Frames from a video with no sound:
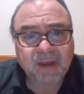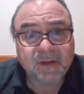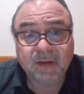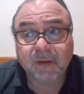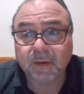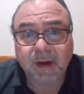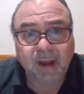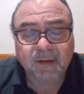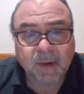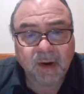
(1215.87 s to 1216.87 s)
I said, Tony
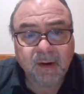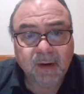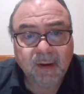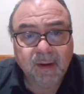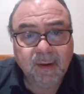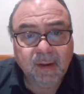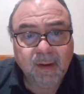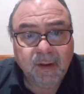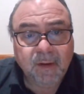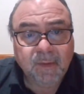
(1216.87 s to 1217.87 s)
Altomare.
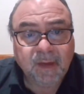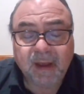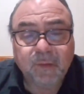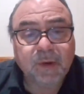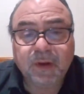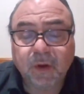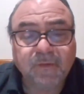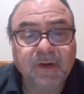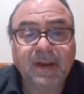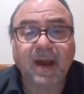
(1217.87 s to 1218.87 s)
That when you go
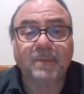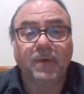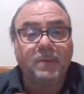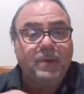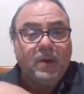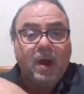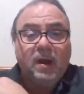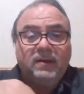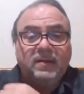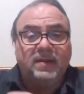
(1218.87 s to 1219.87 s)
over the top rope, you
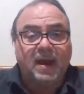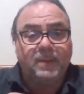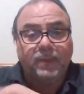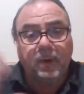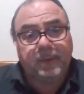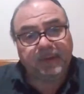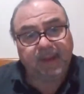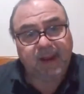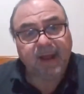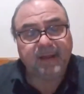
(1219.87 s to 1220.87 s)
hug the top rope and
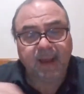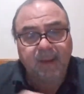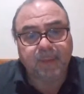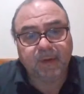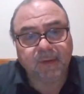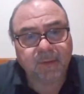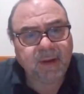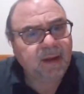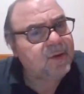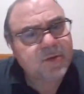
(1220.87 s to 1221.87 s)
land on the apron of the
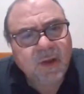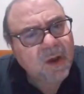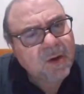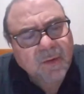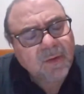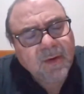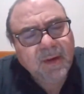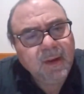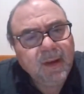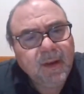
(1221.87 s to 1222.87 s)
ring. He goes, no,
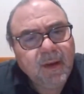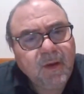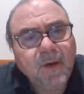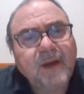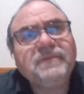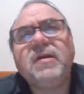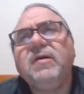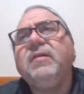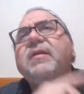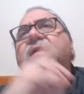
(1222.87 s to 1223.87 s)
you have to
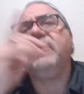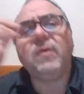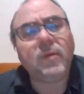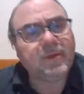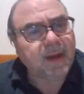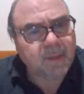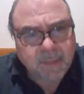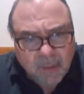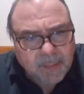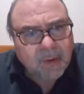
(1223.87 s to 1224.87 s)
clear the whole top
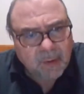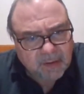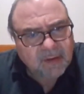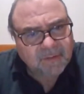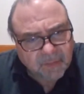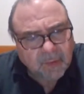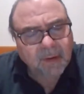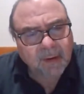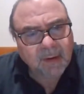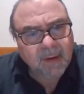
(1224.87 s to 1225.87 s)
rope and go onto the
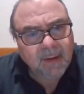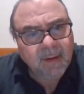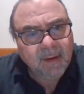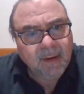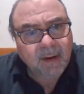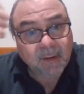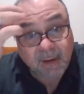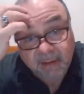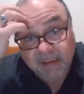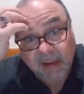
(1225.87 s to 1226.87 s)
floor. And I'm
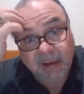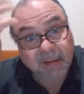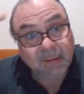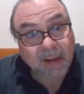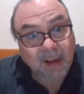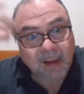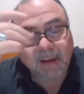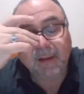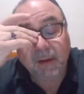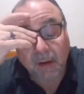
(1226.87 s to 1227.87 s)
like, dude, how do you do that?
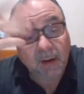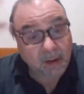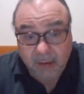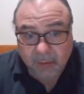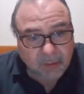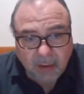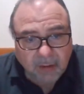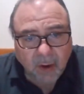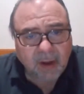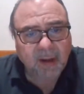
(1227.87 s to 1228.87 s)
And, you know, and he
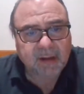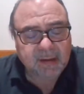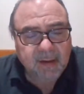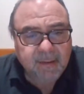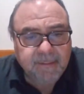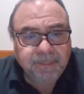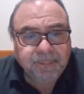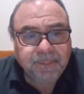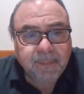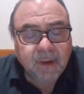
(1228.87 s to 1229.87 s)
taught us.
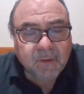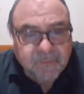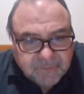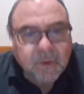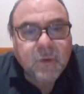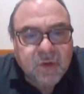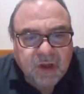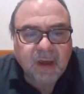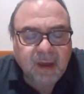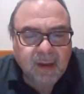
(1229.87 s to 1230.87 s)

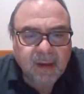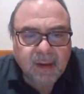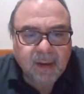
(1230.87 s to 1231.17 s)
Fuji